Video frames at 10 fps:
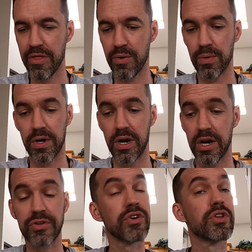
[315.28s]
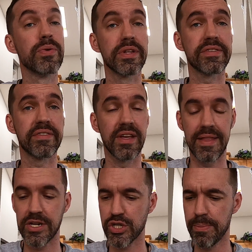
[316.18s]
There were 100 units
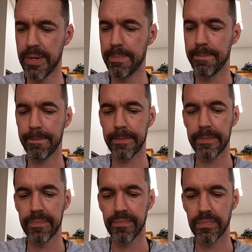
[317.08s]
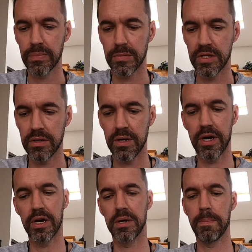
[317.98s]
in that shipment.
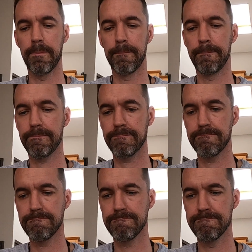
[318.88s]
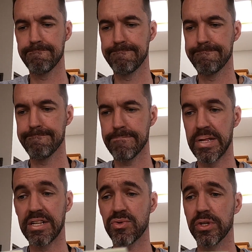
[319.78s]
And
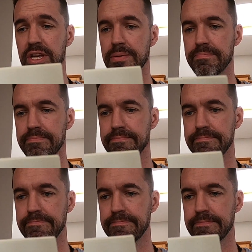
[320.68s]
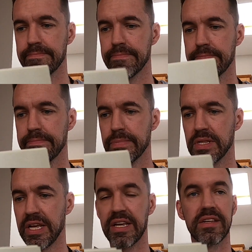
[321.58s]
that's really it.
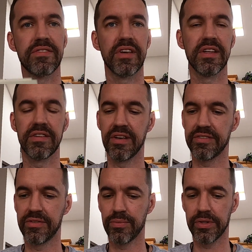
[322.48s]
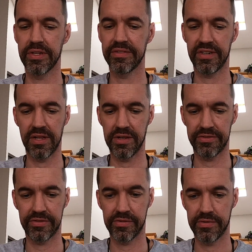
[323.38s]
Like it doesn't really tell
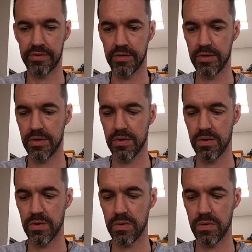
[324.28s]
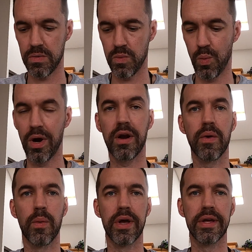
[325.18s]
us where
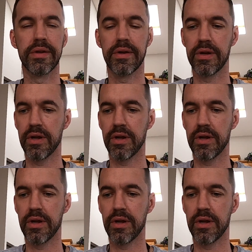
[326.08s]
it went